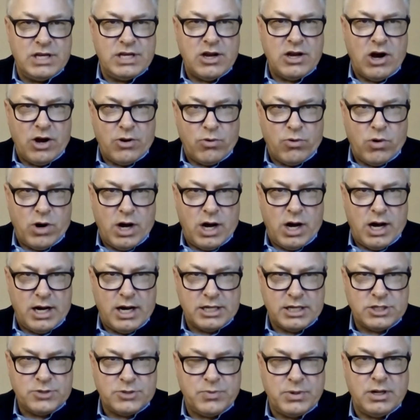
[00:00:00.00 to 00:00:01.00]
of the Ottawa
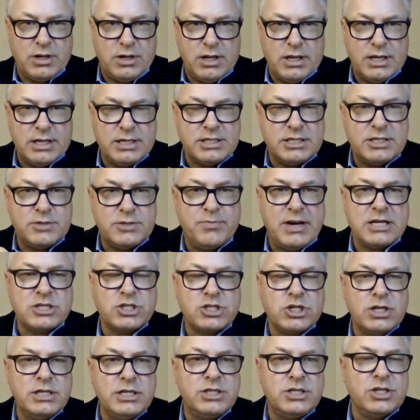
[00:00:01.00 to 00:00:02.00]
Hospital,
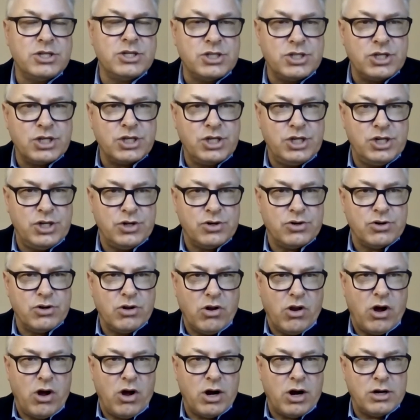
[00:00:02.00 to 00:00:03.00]
especially to secure
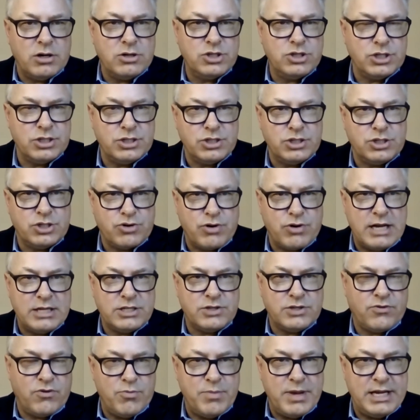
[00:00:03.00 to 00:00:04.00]
large and
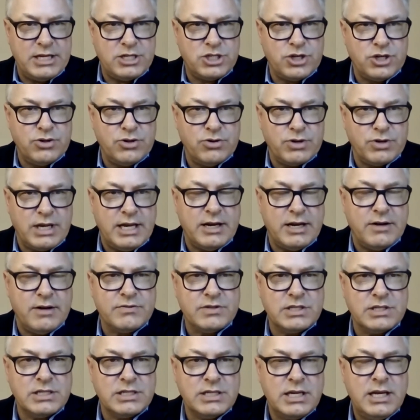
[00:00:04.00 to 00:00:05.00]
transformational
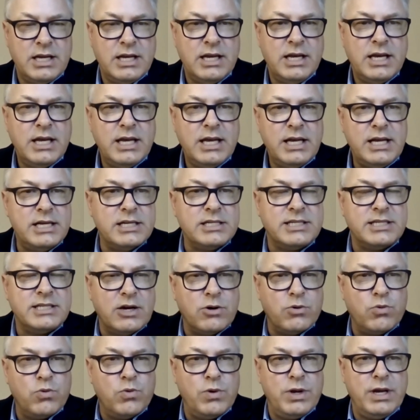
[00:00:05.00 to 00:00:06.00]
gifts, is
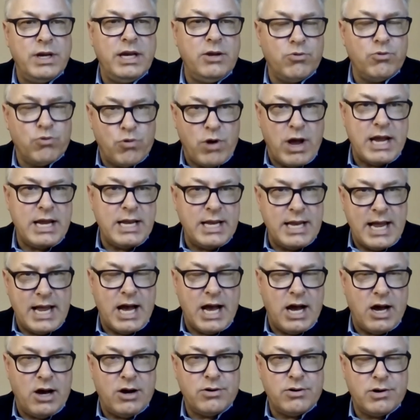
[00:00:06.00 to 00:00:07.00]
that we right
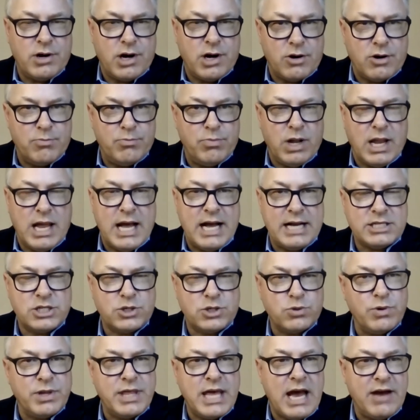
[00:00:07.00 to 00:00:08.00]
now are
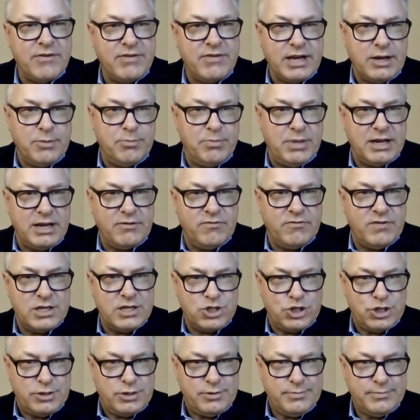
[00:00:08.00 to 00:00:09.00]
blessed with having a big
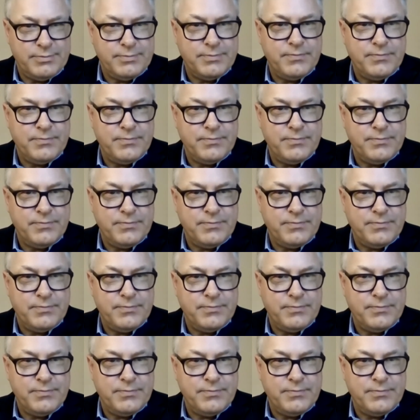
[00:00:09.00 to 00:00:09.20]
vision.